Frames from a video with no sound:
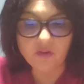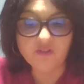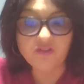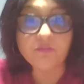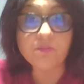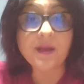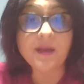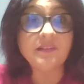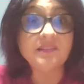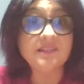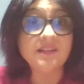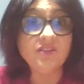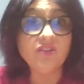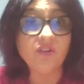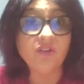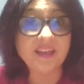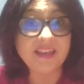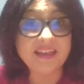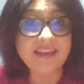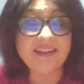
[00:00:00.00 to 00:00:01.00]
your spouse, and
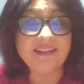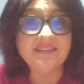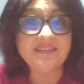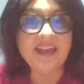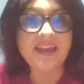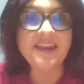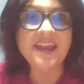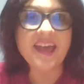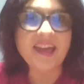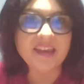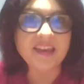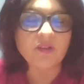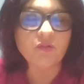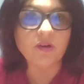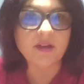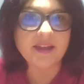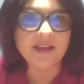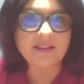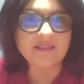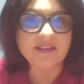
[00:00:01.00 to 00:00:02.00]
your kids, and
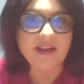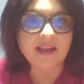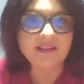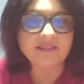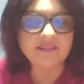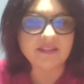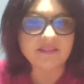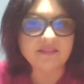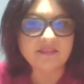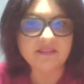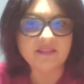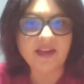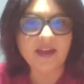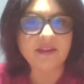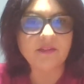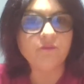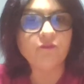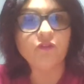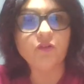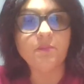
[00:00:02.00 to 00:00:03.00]
anyone has access to
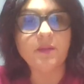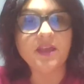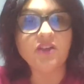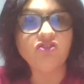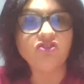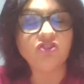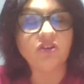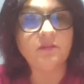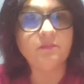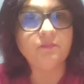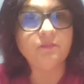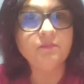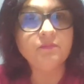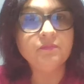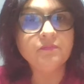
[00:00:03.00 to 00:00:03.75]
that information.